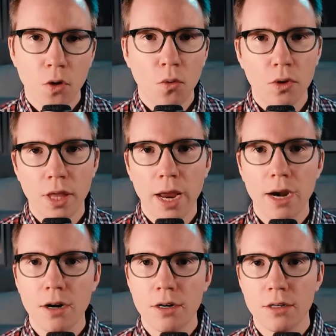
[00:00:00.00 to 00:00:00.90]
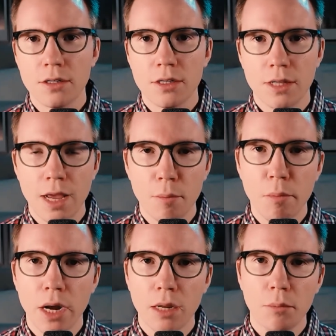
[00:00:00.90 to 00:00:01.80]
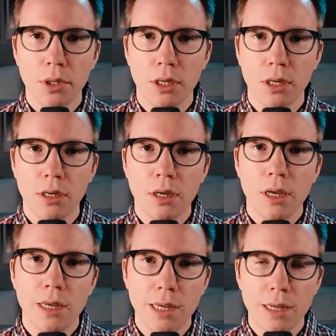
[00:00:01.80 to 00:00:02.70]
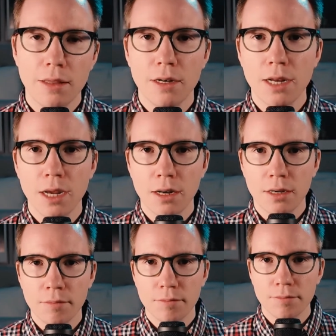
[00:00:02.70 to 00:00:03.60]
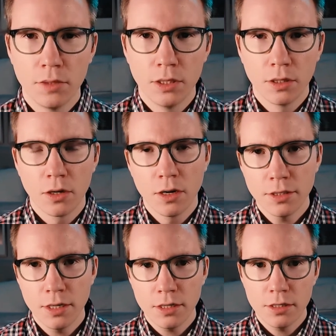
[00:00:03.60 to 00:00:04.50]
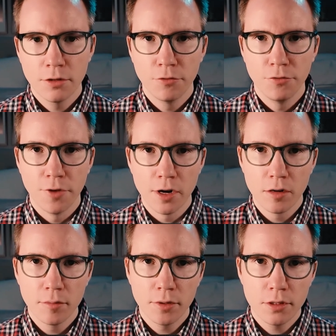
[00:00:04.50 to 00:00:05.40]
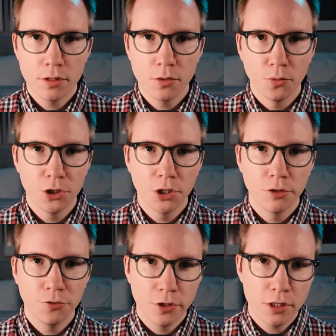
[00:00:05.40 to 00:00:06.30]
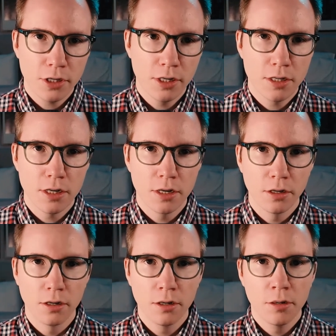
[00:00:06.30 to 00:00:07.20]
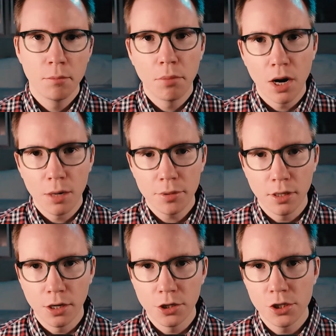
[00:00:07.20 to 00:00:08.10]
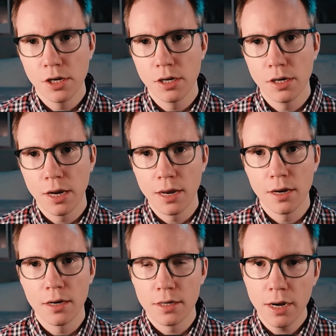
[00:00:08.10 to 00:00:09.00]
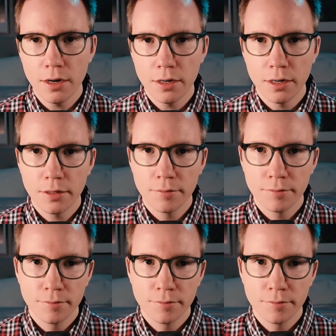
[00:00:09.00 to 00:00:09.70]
or the errors that might be in the data. In the context of variables, we should first consider population and area.